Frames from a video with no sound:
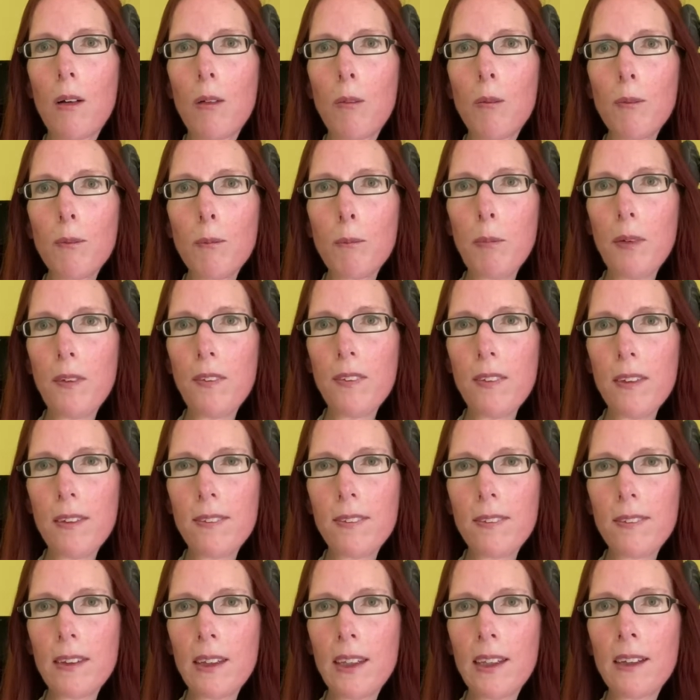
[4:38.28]

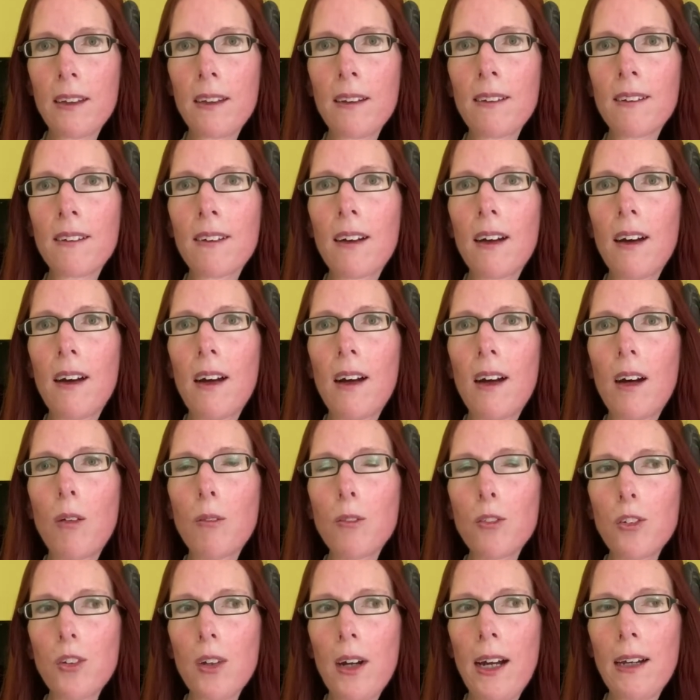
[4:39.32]
persisting,
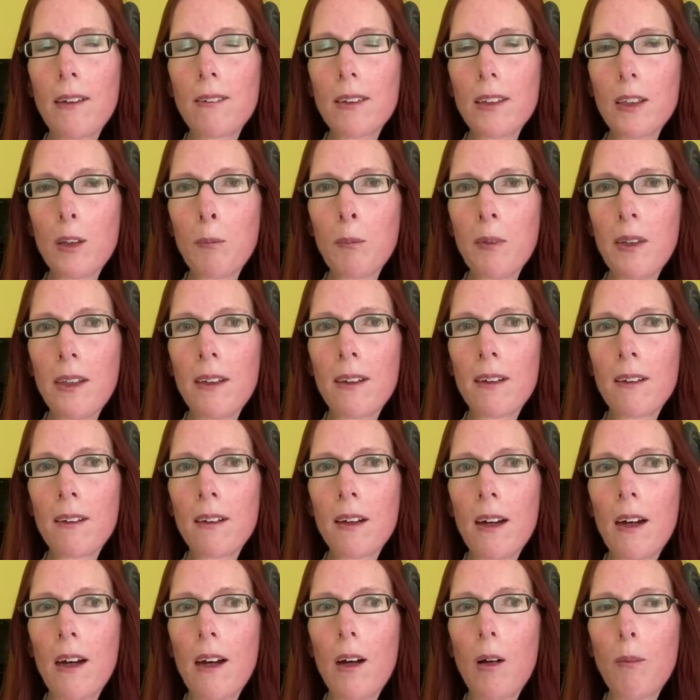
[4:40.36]
trying to give me
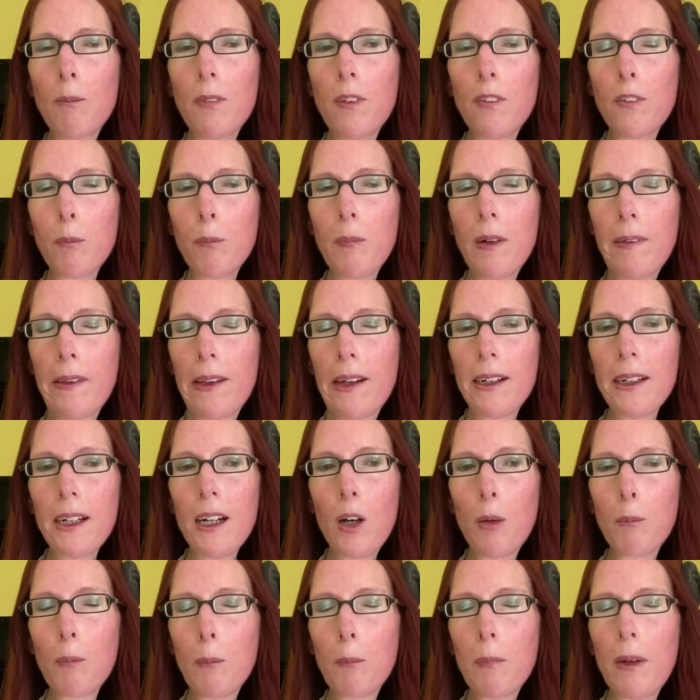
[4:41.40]
this money. I can't
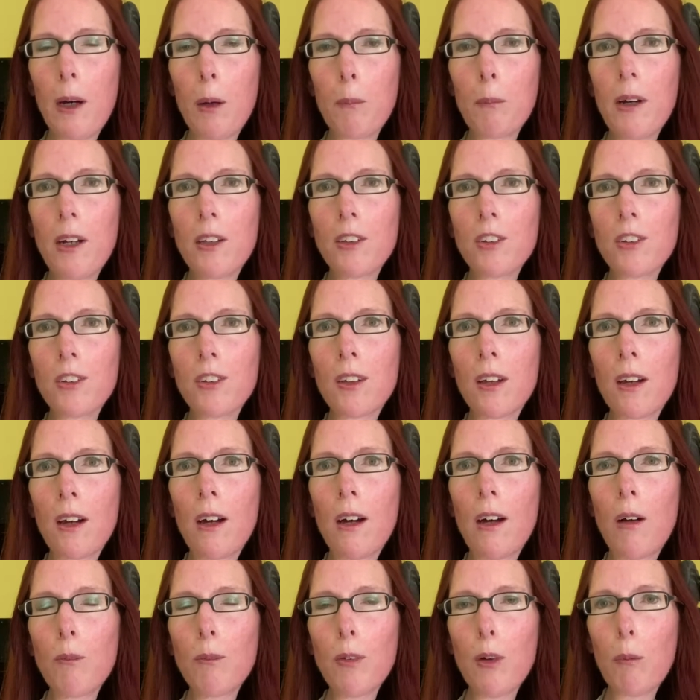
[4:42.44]
remember how much
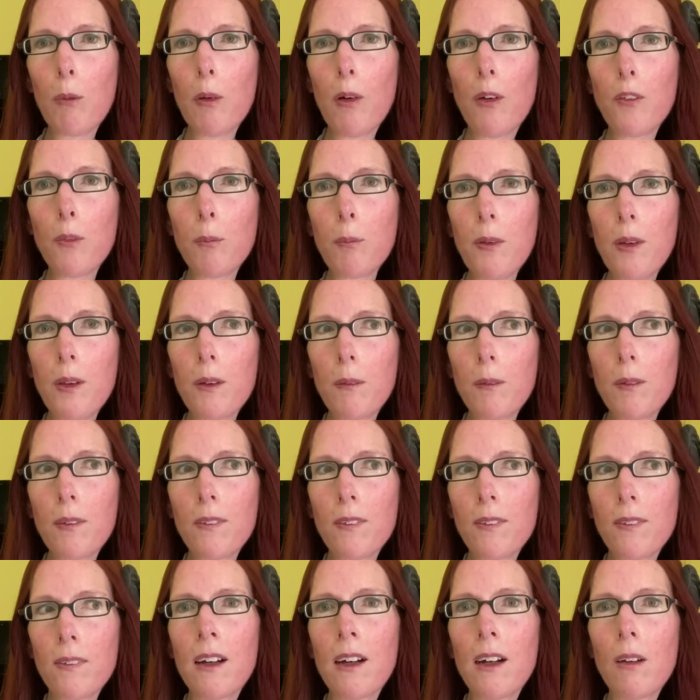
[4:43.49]
it was, but it
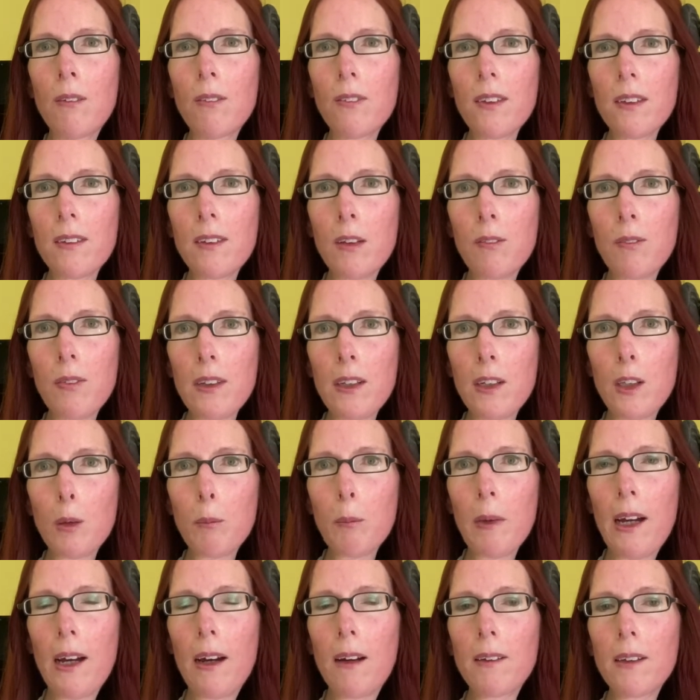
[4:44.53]
was a significant
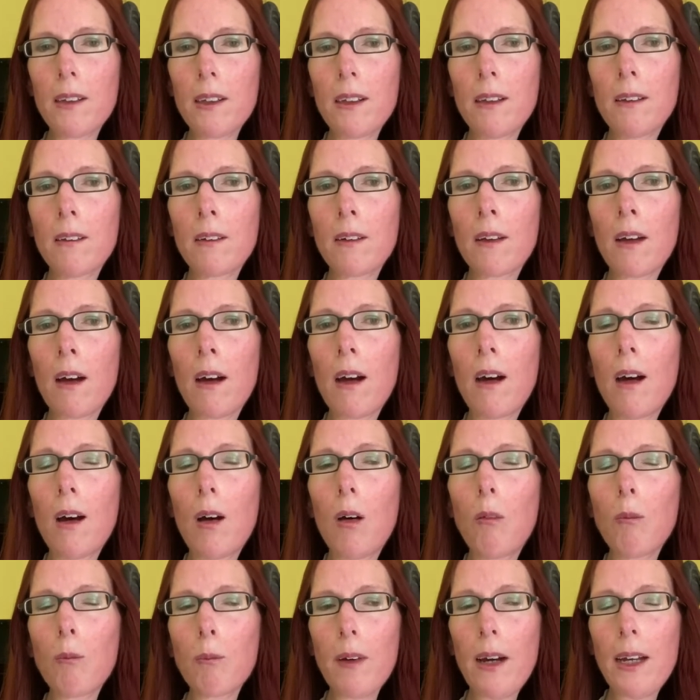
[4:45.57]
amount, and
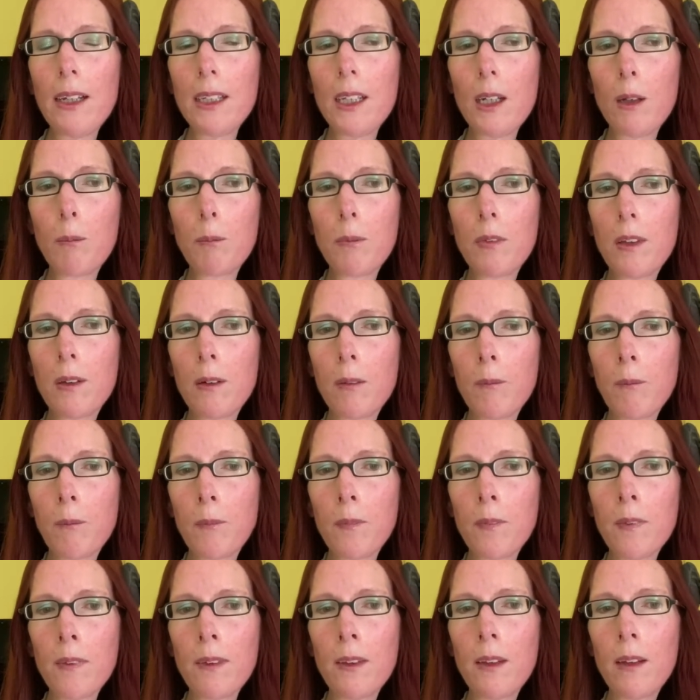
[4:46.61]
I kept
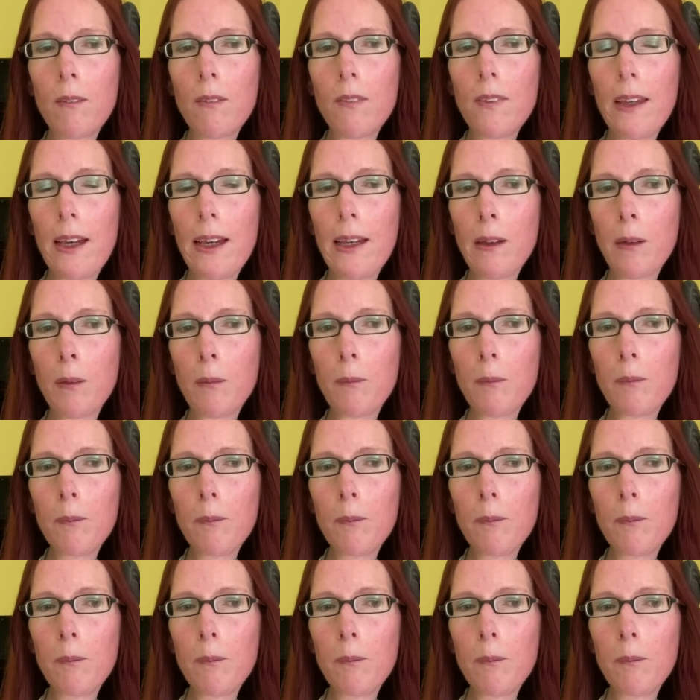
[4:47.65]
saying,